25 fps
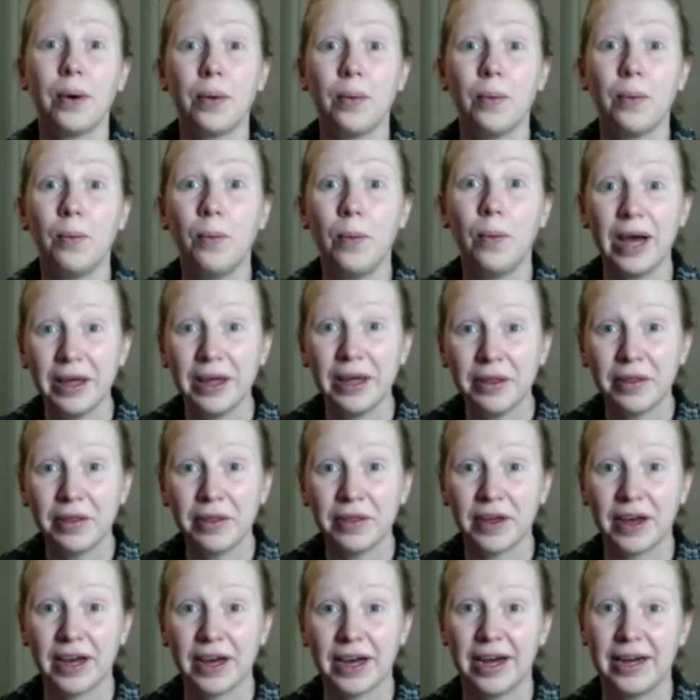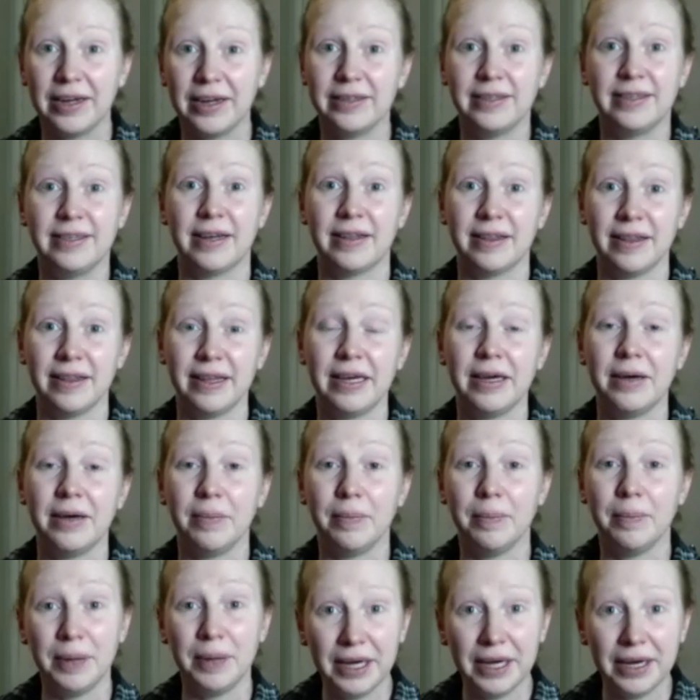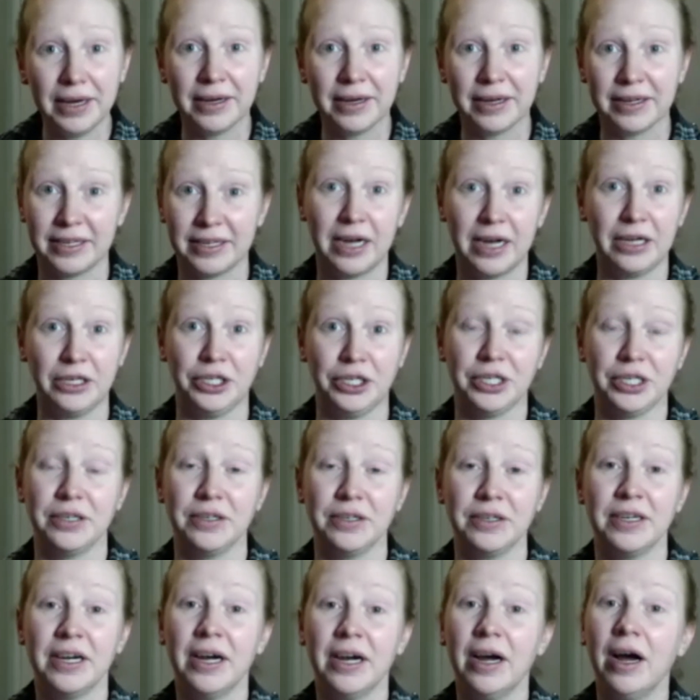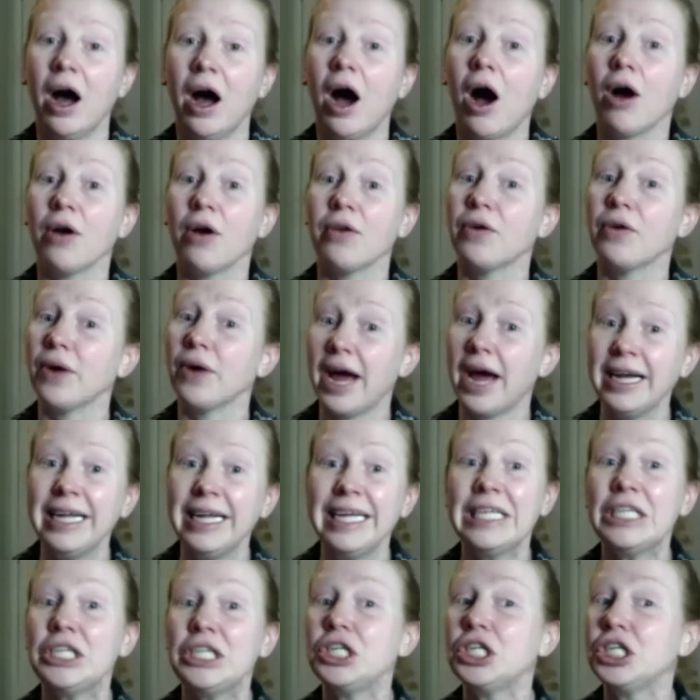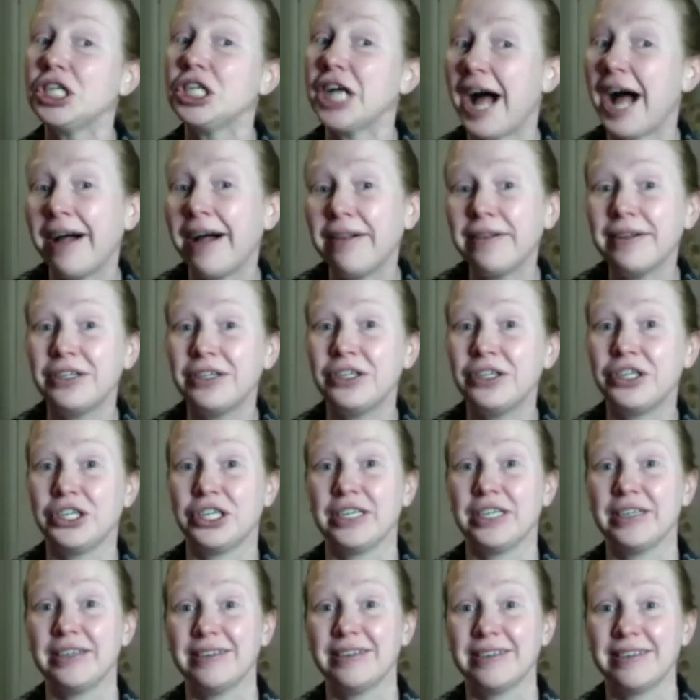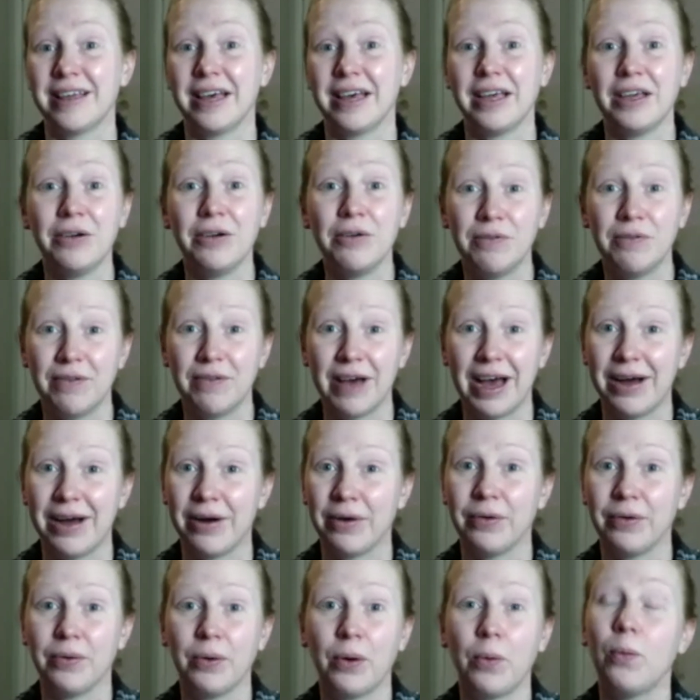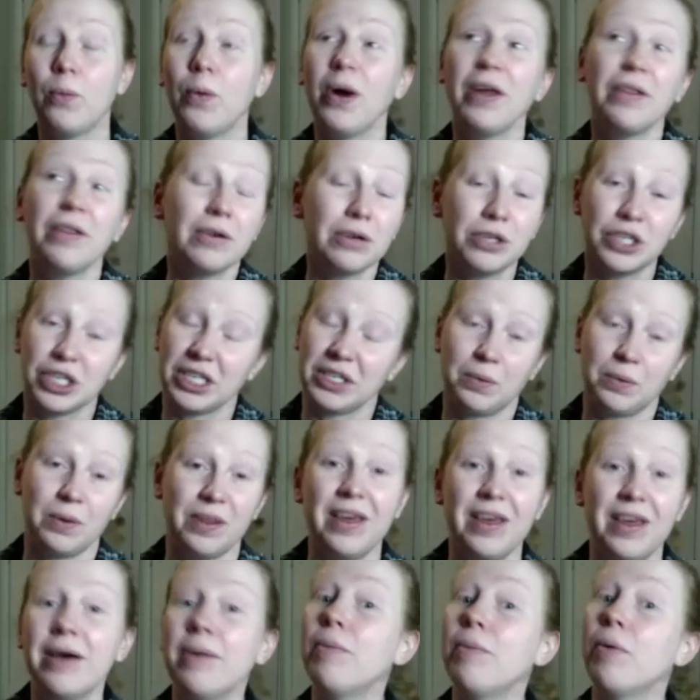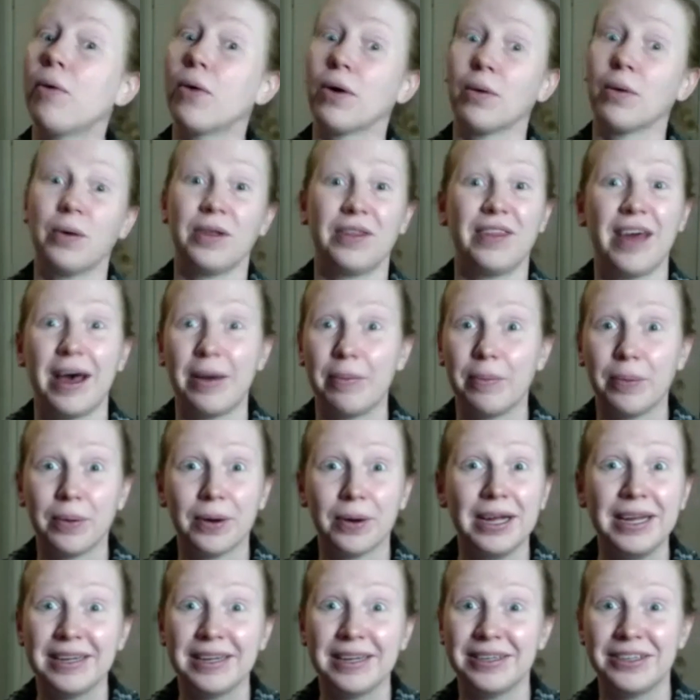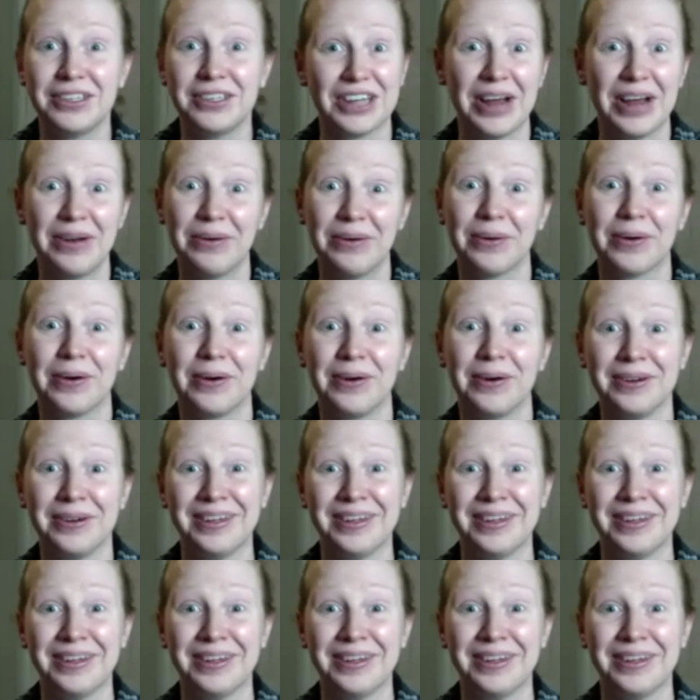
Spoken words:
with Dudley being a Dachshund, are there any challenges that you found, whether just with him or with that breed in general?